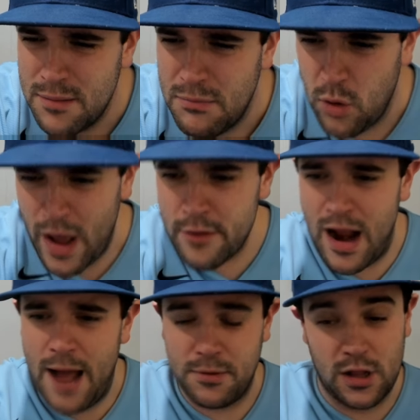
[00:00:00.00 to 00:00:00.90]
But the weather
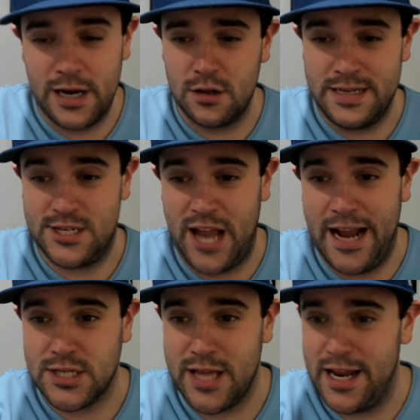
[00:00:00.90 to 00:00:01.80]
app clearly
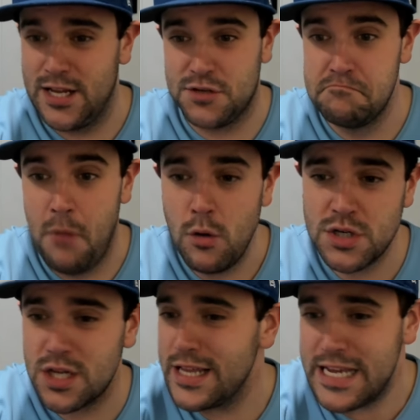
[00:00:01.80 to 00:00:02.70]
states that it is
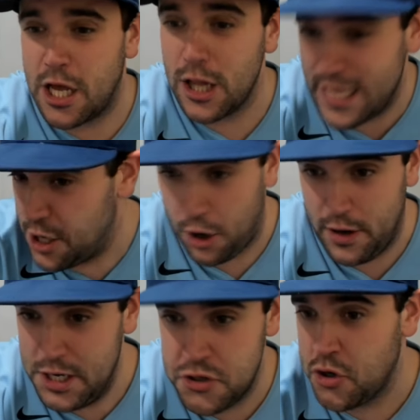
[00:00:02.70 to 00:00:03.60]
mostly clear
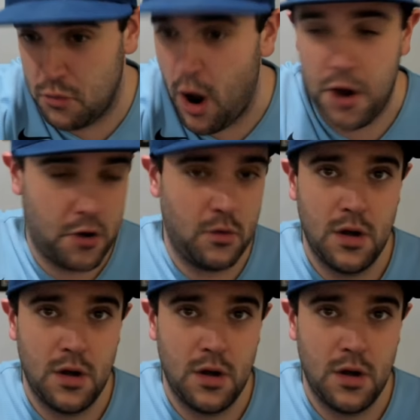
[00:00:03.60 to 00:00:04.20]
in Toronto.